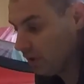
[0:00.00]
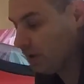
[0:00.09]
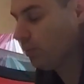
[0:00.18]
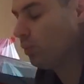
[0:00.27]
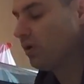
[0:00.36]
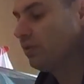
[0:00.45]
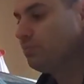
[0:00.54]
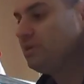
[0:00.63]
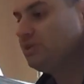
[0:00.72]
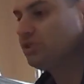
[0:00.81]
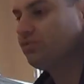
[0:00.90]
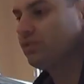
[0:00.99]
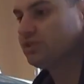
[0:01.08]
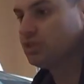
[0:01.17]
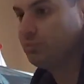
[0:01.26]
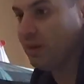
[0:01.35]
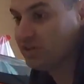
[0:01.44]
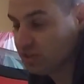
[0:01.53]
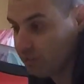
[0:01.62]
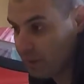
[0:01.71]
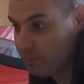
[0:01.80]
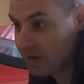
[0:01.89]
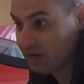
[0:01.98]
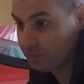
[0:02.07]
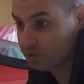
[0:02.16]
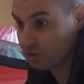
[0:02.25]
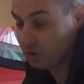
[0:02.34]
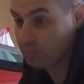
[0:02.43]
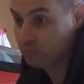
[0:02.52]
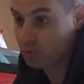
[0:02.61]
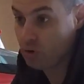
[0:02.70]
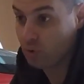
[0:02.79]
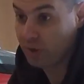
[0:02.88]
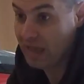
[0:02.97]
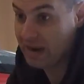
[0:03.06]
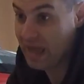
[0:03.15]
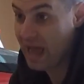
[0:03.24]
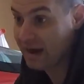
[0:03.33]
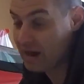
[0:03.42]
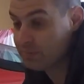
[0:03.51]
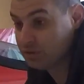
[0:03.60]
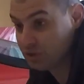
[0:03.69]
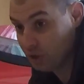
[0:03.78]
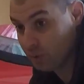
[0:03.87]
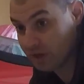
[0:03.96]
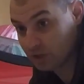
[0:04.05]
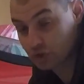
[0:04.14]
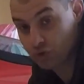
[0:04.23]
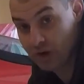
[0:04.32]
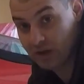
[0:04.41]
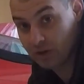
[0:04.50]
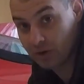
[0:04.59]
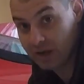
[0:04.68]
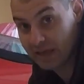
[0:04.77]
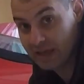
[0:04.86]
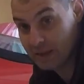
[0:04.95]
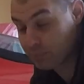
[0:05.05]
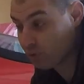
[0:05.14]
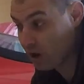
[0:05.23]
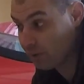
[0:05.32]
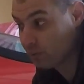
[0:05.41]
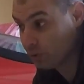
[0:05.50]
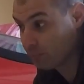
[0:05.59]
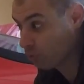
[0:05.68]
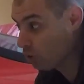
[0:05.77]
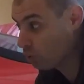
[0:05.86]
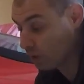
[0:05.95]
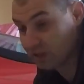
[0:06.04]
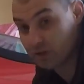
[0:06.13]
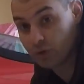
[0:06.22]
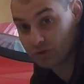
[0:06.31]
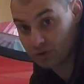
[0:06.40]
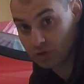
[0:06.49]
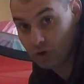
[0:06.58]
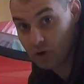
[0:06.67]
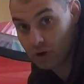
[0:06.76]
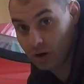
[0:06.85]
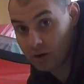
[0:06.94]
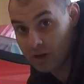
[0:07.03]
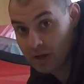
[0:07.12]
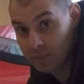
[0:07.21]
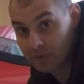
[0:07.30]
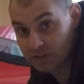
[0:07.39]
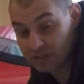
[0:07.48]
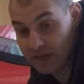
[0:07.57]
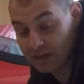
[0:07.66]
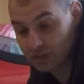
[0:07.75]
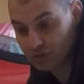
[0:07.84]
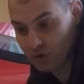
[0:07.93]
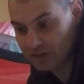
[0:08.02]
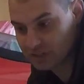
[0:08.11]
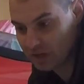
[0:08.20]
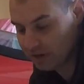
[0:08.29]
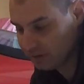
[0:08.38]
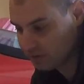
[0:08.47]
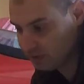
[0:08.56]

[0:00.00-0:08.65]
one of the pieces for the suspension of my pickup truck broke, and had I been towing a trailer, it probably would have broke when I loaded the car because they had stress on it.